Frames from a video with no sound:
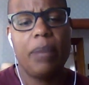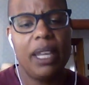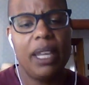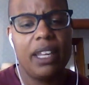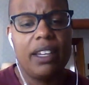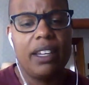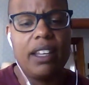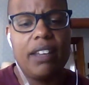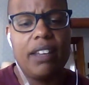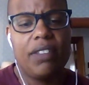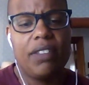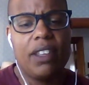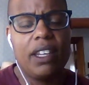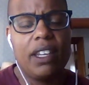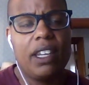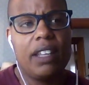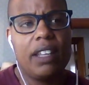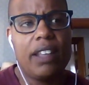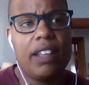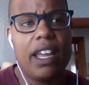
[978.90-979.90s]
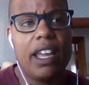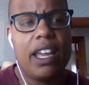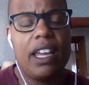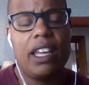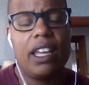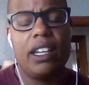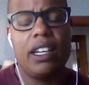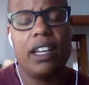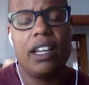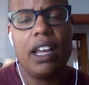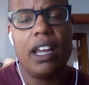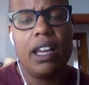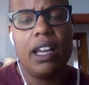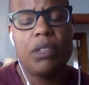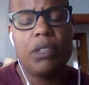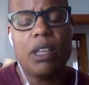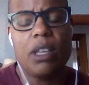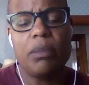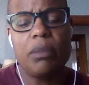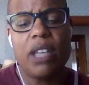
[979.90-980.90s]
pit of thinking that
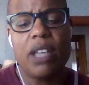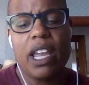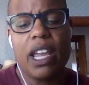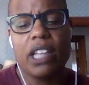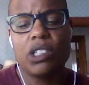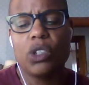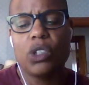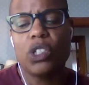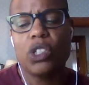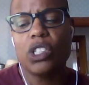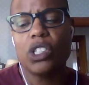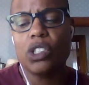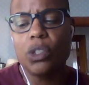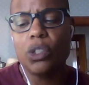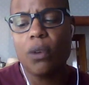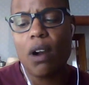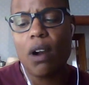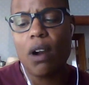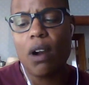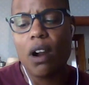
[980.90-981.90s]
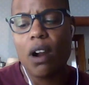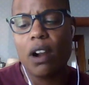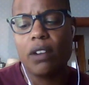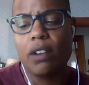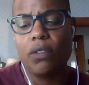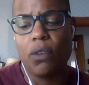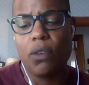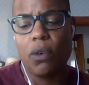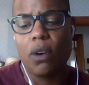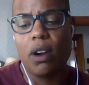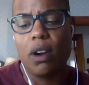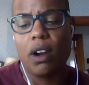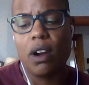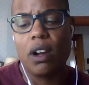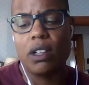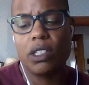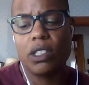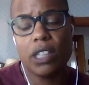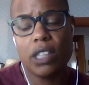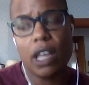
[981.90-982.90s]
some texts are just too hard
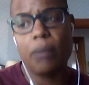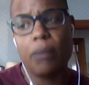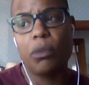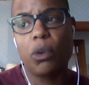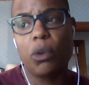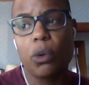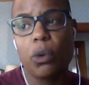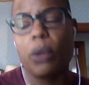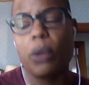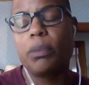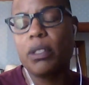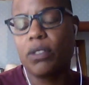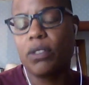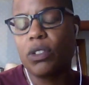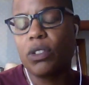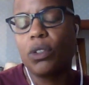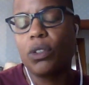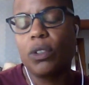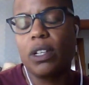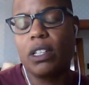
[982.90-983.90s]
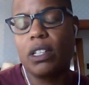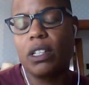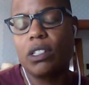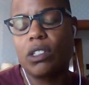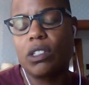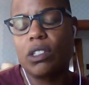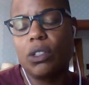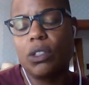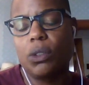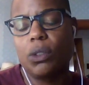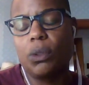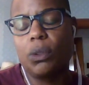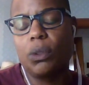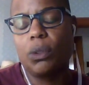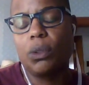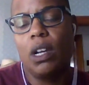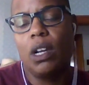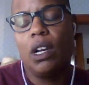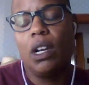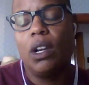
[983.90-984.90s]
for some groups of students
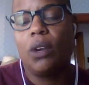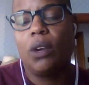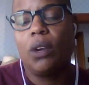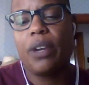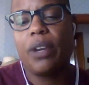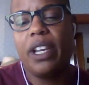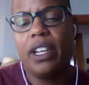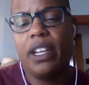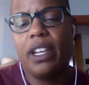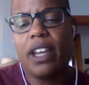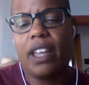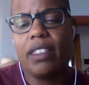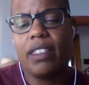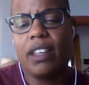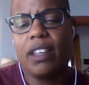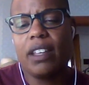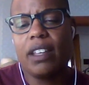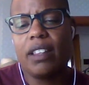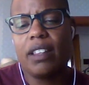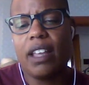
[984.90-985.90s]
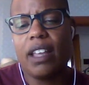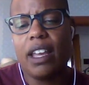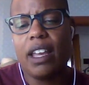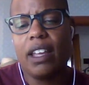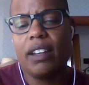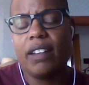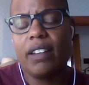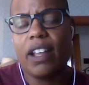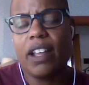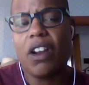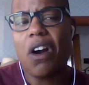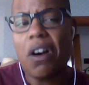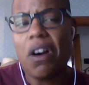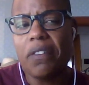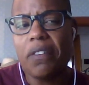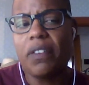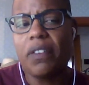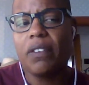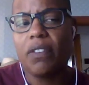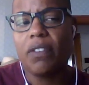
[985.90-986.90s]
to read. I think that
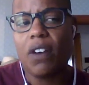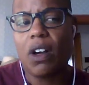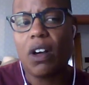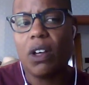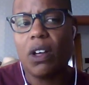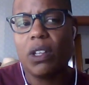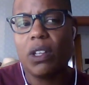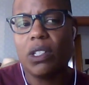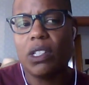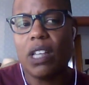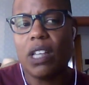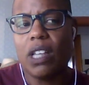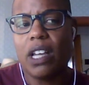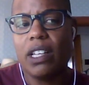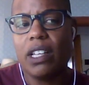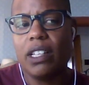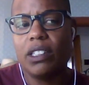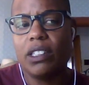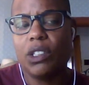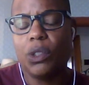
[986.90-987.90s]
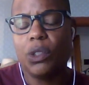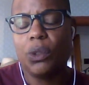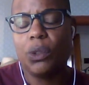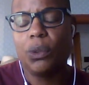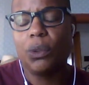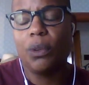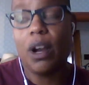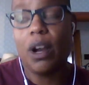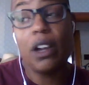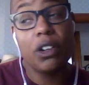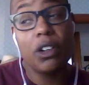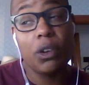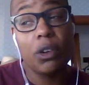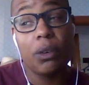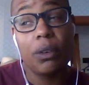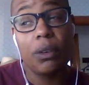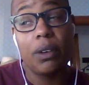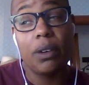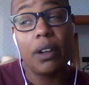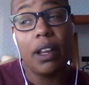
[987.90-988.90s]
often falls to
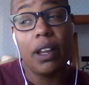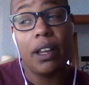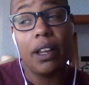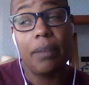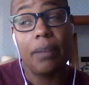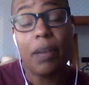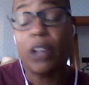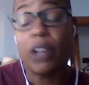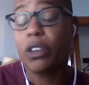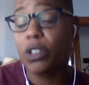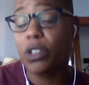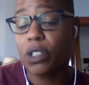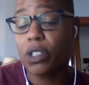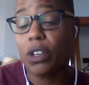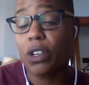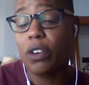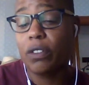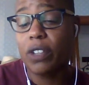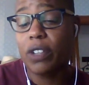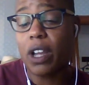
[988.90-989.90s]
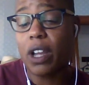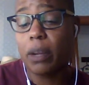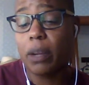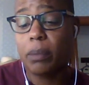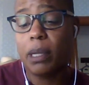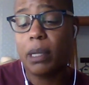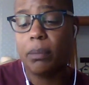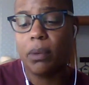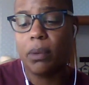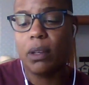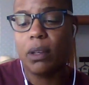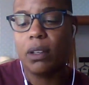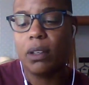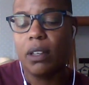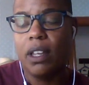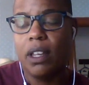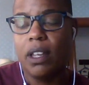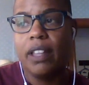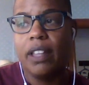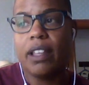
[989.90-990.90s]
underserved young
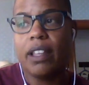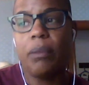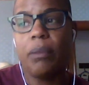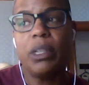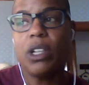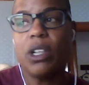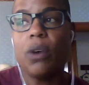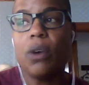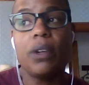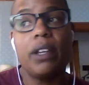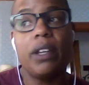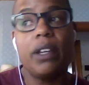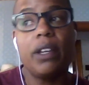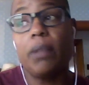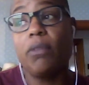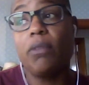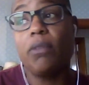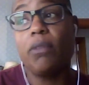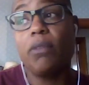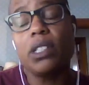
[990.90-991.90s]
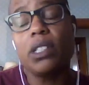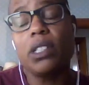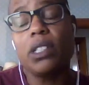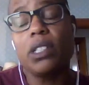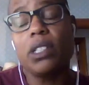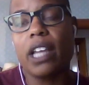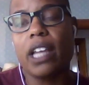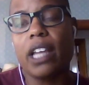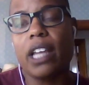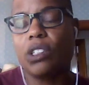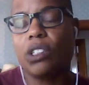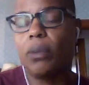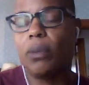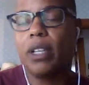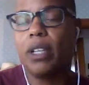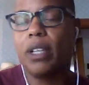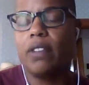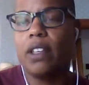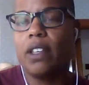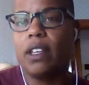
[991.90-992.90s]
people, that we don't give them full text, or
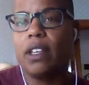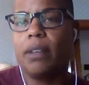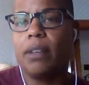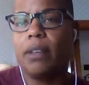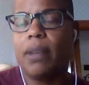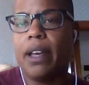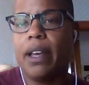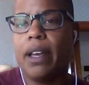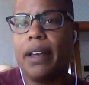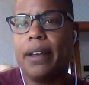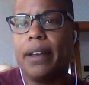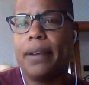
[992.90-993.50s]
we give them,